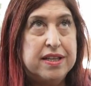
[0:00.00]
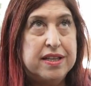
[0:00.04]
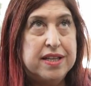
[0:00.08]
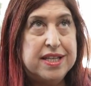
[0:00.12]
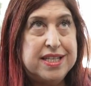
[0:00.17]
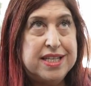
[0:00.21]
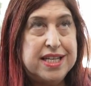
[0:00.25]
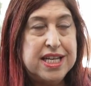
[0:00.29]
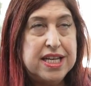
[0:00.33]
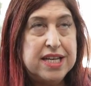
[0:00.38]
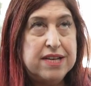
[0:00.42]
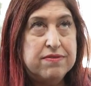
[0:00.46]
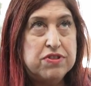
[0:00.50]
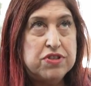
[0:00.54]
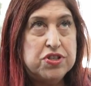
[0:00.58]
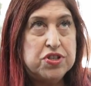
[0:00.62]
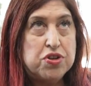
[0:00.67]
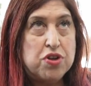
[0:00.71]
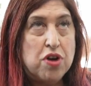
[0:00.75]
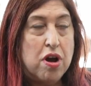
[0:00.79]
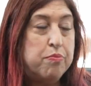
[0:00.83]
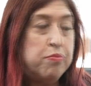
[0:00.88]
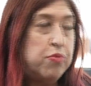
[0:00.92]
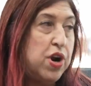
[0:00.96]
The T of the
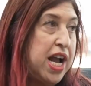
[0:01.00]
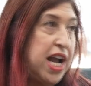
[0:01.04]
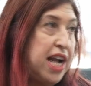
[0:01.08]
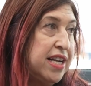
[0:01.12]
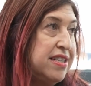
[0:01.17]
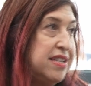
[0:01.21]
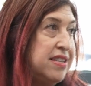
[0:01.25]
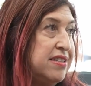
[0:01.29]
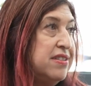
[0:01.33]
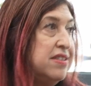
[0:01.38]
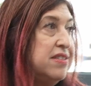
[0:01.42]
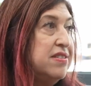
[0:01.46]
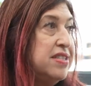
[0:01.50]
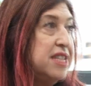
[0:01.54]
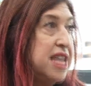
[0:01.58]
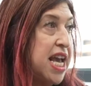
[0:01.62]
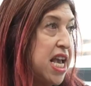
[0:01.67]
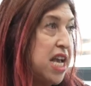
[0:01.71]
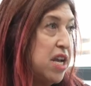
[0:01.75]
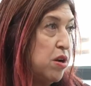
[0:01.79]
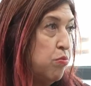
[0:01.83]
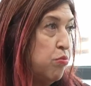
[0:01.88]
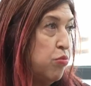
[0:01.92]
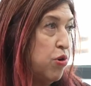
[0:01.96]
stop practice is
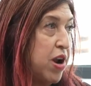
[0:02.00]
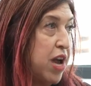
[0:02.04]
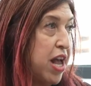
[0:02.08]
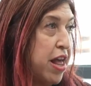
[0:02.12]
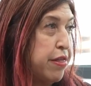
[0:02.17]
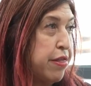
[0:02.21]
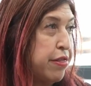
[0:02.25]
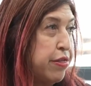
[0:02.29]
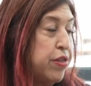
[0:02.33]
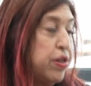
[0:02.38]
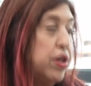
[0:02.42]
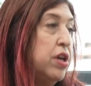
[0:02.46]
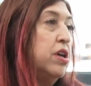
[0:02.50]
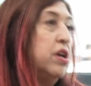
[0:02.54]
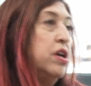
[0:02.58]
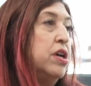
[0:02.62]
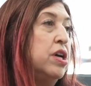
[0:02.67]
take a breath.